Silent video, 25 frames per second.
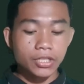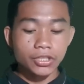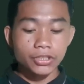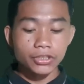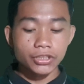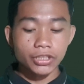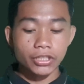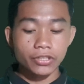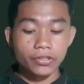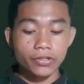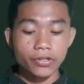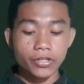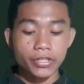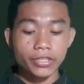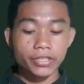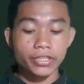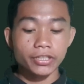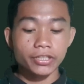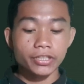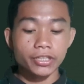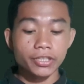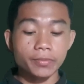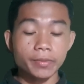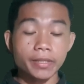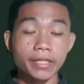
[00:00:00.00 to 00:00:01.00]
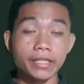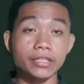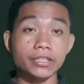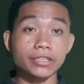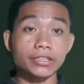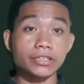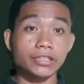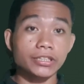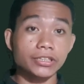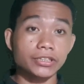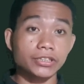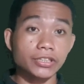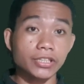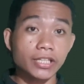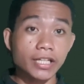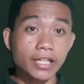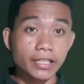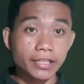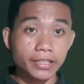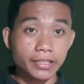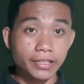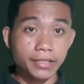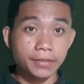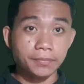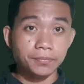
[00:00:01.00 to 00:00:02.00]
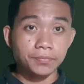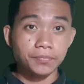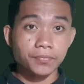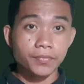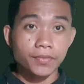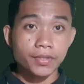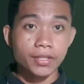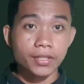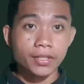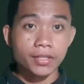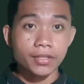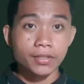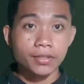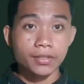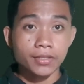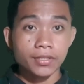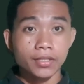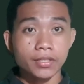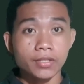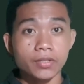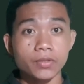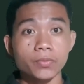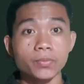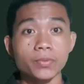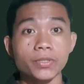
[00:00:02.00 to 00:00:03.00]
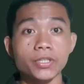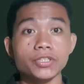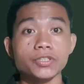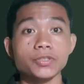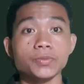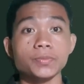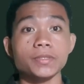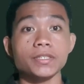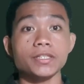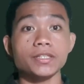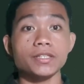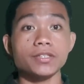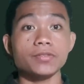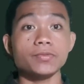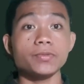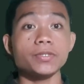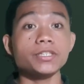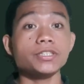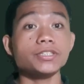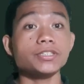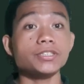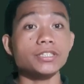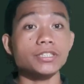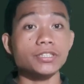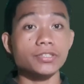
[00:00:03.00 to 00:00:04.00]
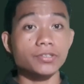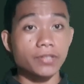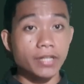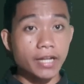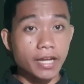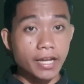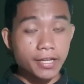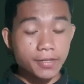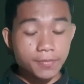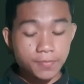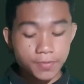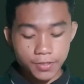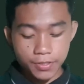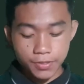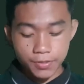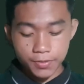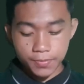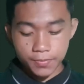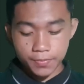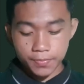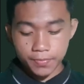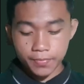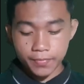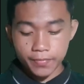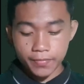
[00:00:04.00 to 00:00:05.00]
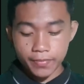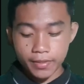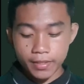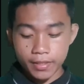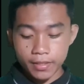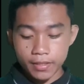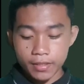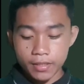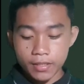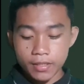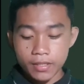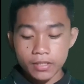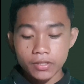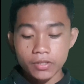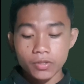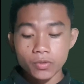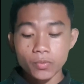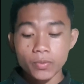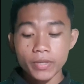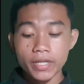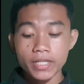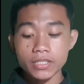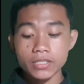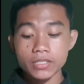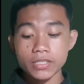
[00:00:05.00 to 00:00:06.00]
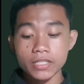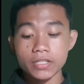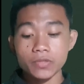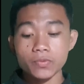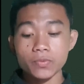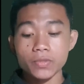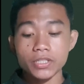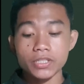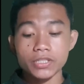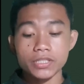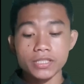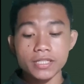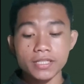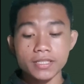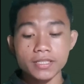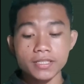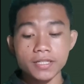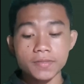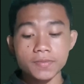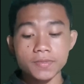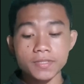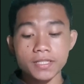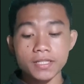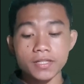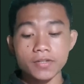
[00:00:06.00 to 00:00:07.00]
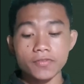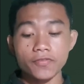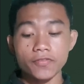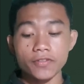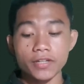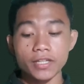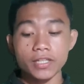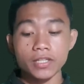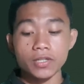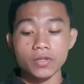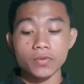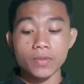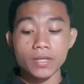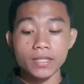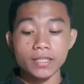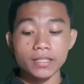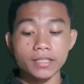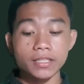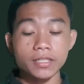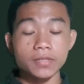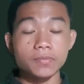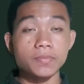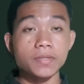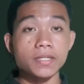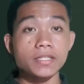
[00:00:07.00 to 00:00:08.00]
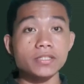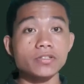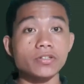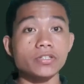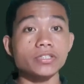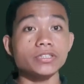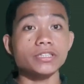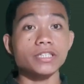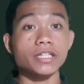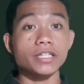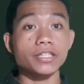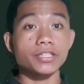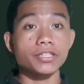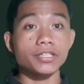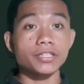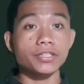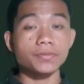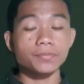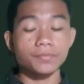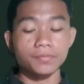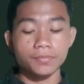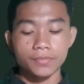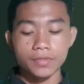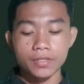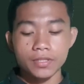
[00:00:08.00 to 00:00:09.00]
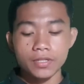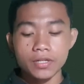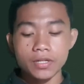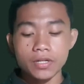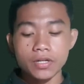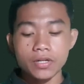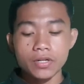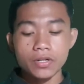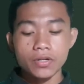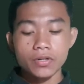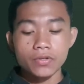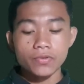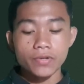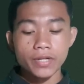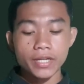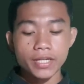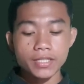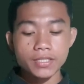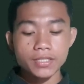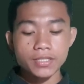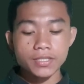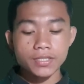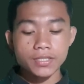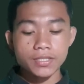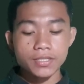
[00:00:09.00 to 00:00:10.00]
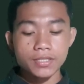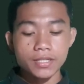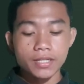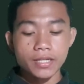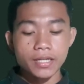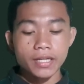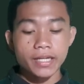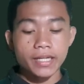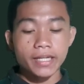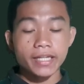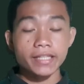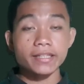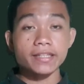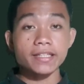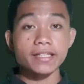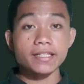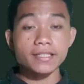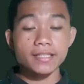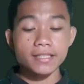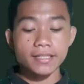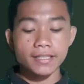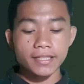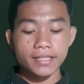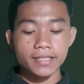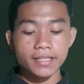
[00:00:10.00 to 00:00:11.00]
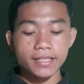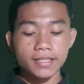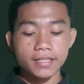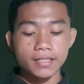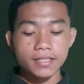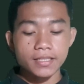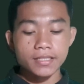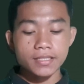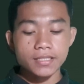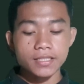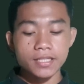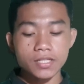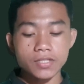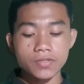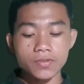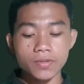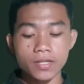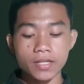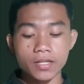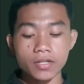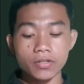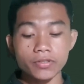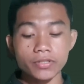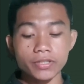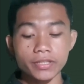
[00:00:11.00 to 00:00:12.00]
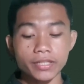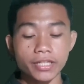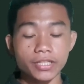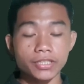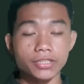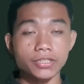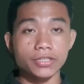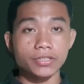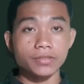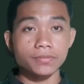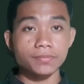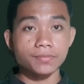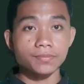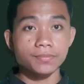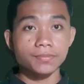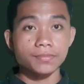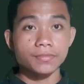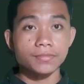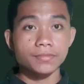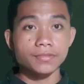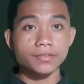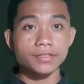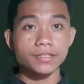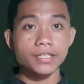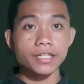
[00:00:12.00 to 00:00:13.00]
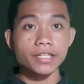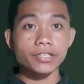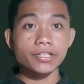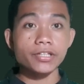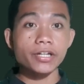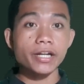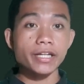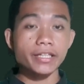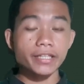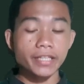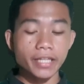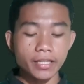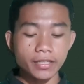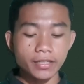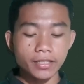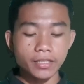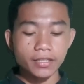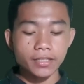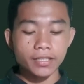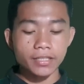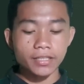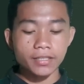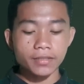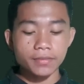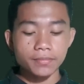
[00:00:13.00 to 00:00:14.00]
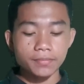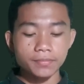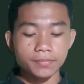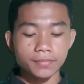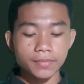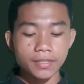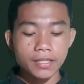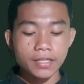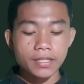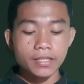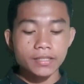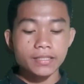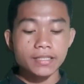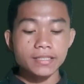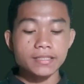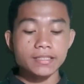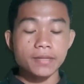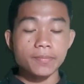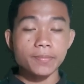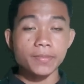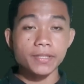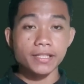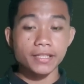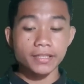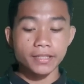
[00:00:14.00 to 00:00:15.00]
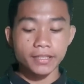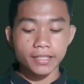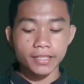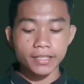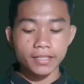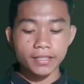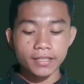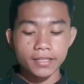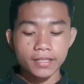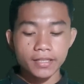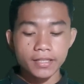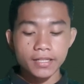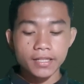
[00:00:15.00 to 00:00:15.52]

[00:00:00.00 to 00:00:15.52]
She coined the term intersectionality, which describes the ways in which systems of inequality based on gender, race, ethnicity, sexual orientation, gender identity, disability,